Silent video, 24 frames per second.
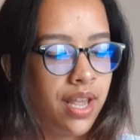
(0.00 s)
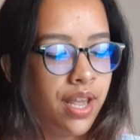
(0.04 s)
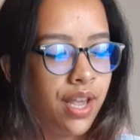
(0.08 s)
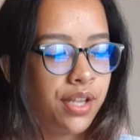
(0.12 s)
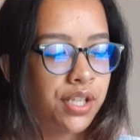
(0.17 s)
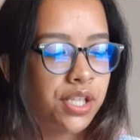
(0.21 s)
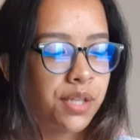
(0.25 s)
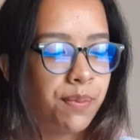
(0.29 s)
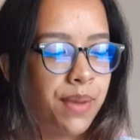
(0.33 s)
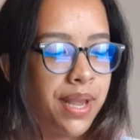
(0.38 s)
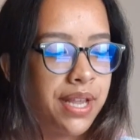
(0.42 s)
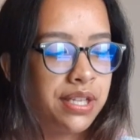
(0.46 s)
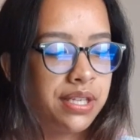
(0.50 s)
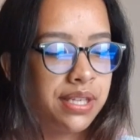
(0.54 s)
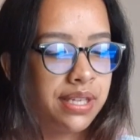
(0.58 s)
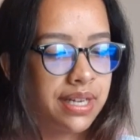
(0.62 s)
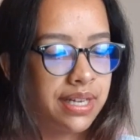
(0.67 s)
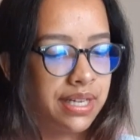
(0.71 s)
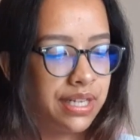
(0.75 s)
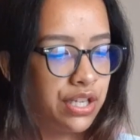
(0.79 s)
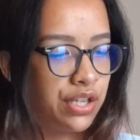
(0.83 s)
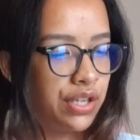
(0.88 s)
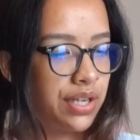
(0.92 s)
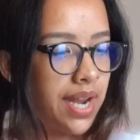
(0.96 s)
So
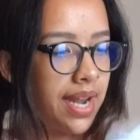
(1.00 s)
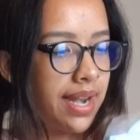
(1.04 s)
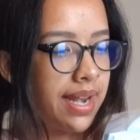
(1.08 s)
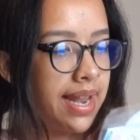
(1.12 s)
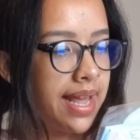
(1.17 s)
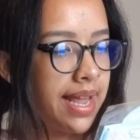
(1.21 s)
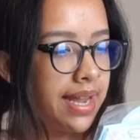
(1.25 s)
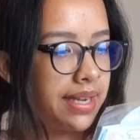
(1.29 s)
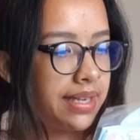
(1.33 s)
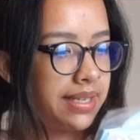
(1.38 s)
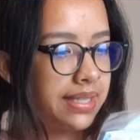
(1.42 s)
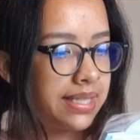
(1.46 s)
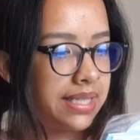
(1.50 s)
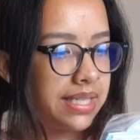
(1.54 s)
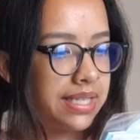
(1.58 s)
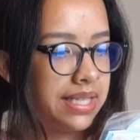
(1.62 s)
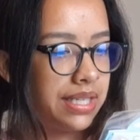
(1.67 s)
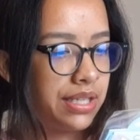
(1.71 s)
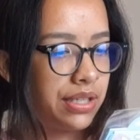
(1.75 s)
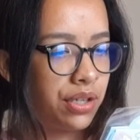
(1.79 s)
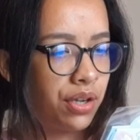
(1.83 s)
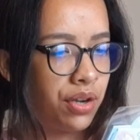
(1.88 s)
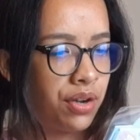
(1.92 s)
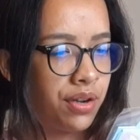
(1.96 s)
basically you get like
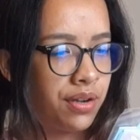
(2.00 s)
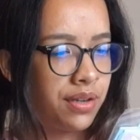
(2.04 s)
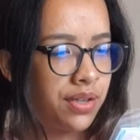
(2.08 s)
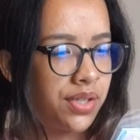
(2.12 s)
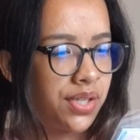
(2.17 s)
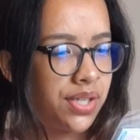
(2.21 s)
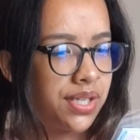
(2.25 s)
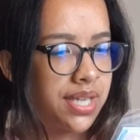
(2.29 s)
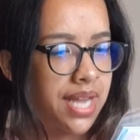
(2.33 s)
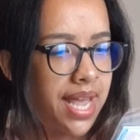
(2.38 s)
stickers